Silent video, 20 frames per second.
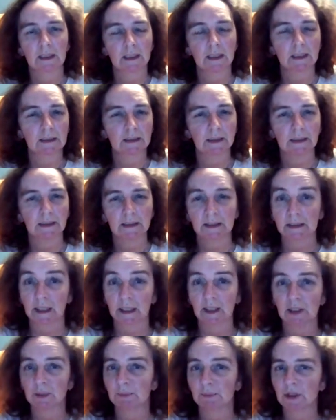There's the
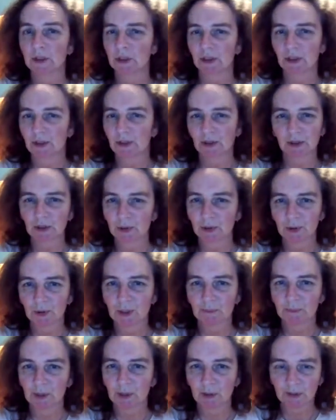stage magicians that do
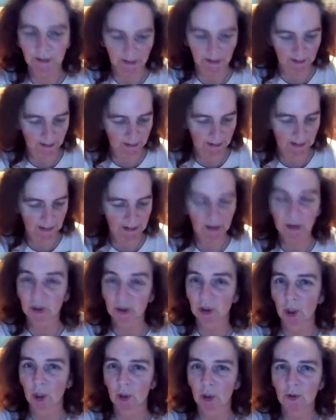hypnosis as a
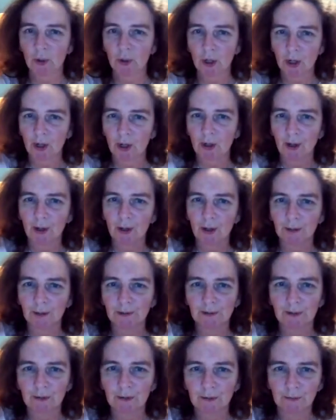show
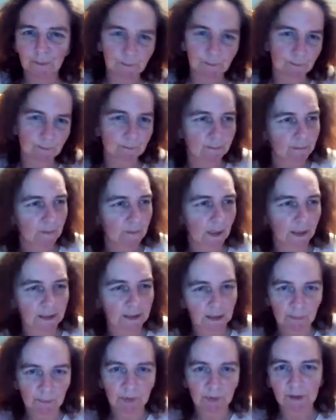and, get
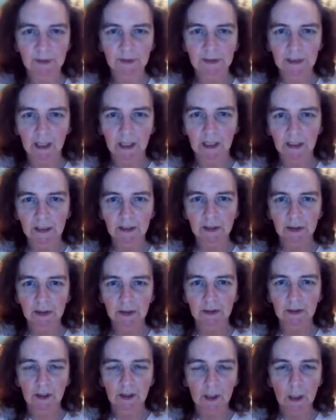someone on stage
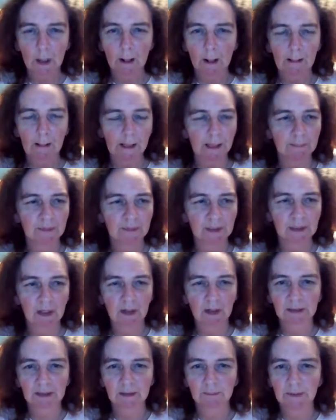and
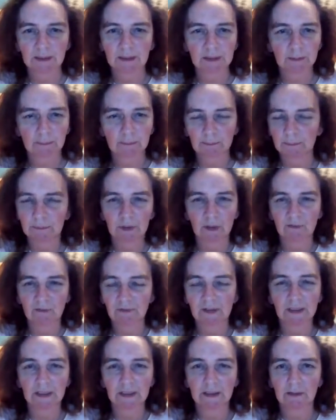hypnotize them into,
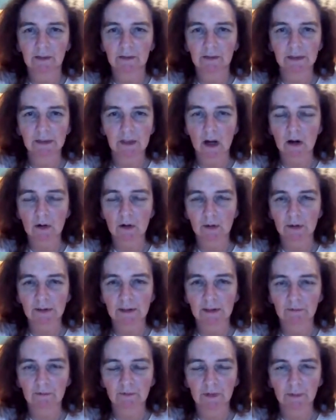thinking they're a duck or
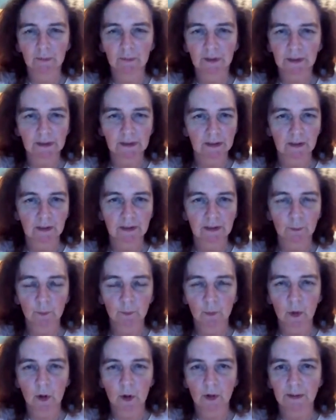something when a
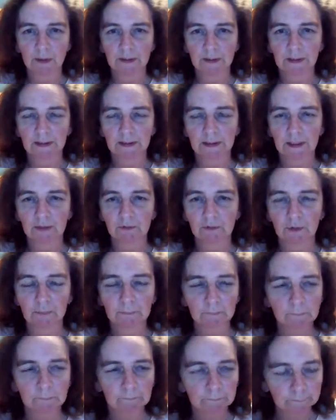certain word is
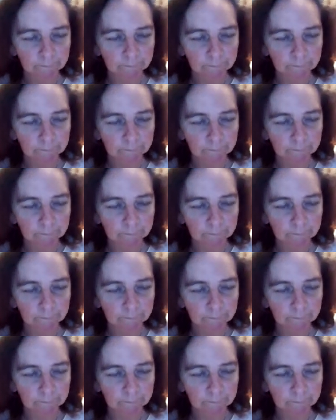given.